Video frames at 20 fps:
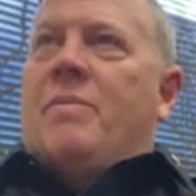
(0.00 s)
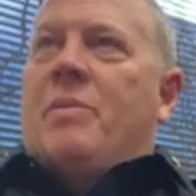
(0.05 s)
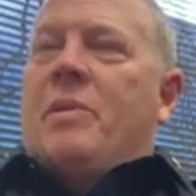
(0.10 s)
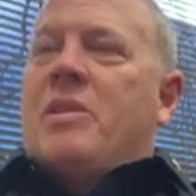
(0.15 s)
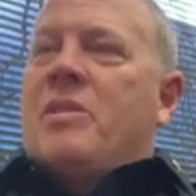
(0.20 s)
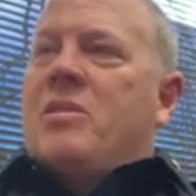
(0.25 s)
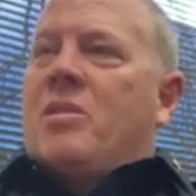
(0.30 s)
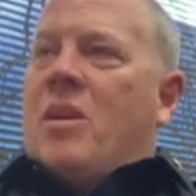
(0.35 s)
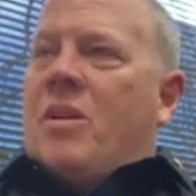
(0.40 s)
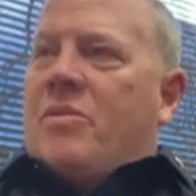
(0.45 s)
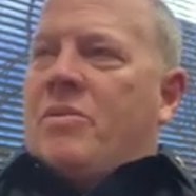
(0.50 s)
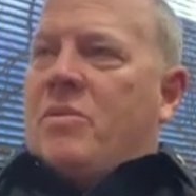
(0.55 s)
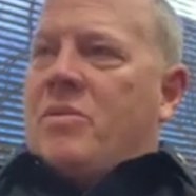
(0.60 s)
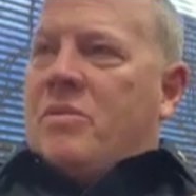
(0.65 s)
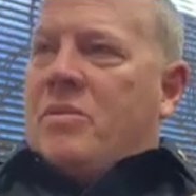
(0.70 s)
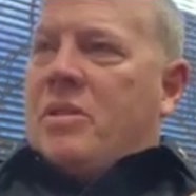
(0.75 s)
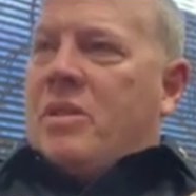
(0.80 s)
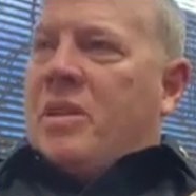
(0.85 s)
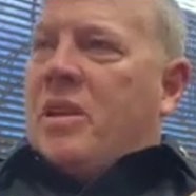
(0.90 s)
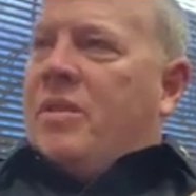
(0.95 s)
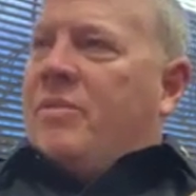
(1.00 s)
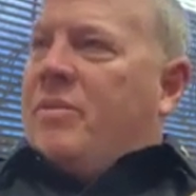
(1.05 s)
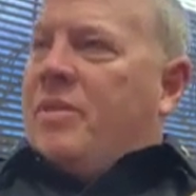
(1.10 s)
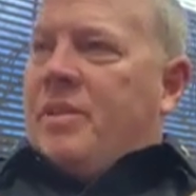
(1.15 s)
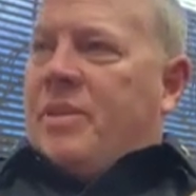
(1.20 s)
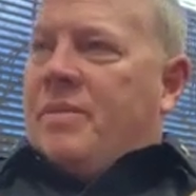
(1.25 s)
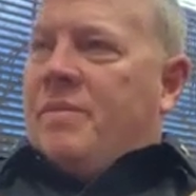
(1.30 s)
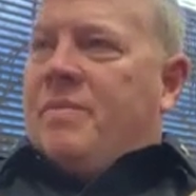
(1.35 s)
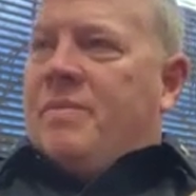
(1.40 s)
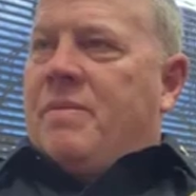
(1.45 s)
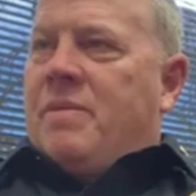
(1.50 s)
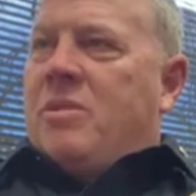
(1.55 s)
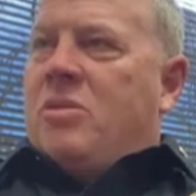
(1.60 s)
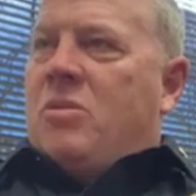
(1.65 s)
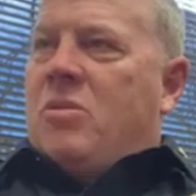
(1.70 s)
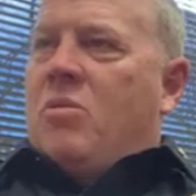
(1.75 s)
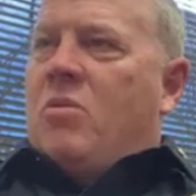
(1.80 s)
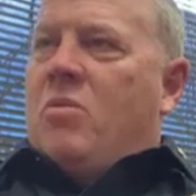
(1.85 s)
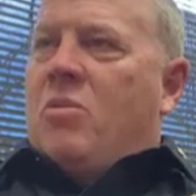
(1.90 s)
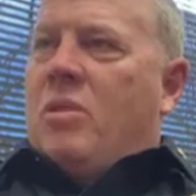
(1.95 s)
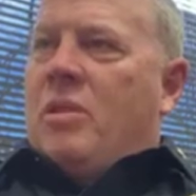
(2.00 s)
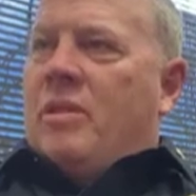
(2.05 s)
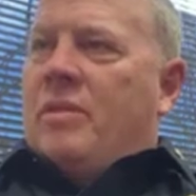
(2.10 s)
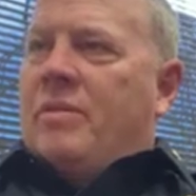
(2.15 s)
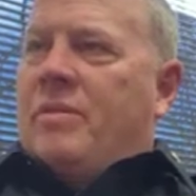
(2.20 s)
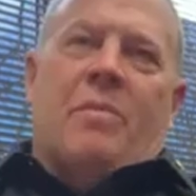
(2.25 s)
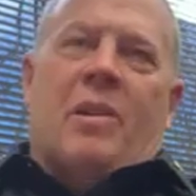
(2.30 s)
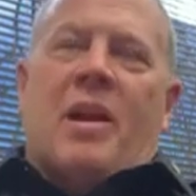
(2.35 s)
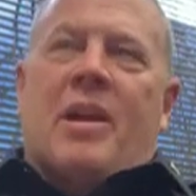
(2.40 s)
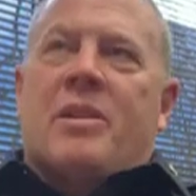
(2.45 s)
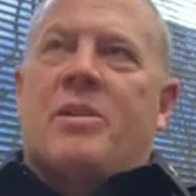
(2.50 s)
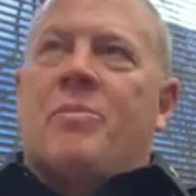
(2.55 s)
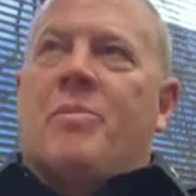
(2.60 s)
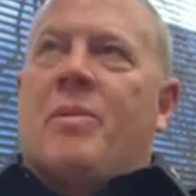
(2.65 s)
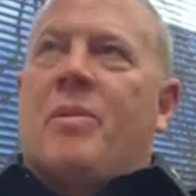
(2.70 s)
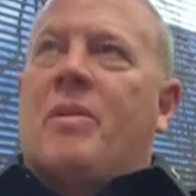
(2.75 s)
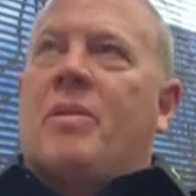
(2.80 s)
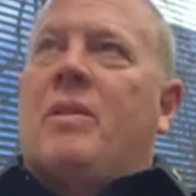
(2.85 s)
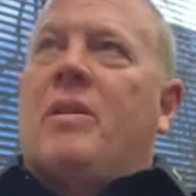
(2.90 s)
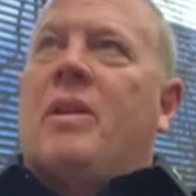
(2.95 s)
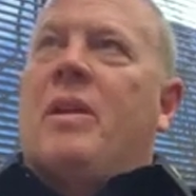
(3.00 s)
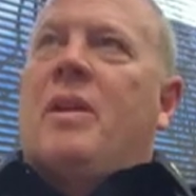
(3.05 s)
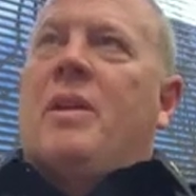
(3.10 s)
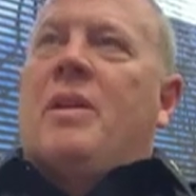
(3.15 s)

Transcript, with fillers: police officers in every school in Blacksburg.